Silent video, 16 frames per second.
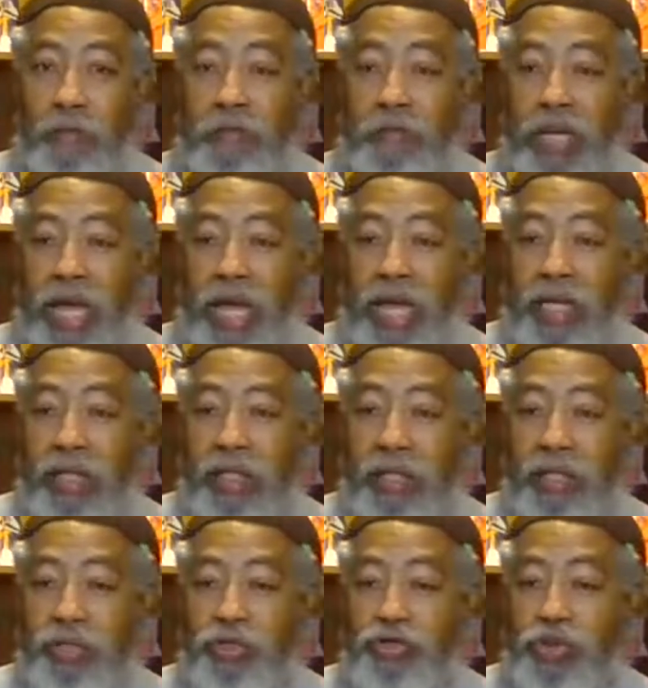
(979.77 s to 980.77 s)
black
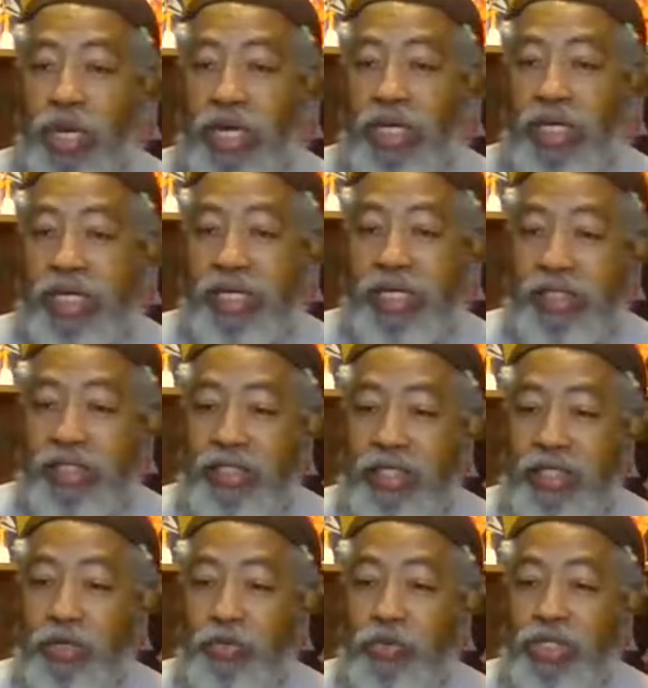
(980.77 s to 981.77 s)

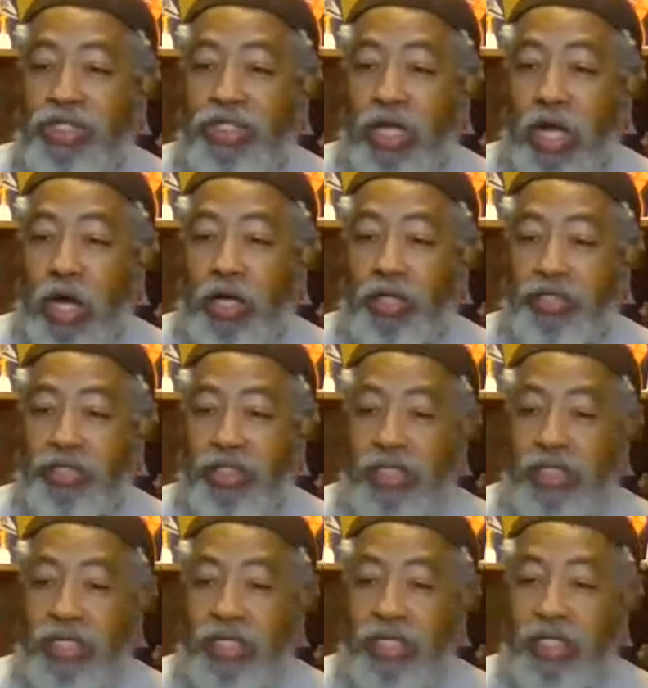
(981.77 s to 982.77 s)
trainees was launched,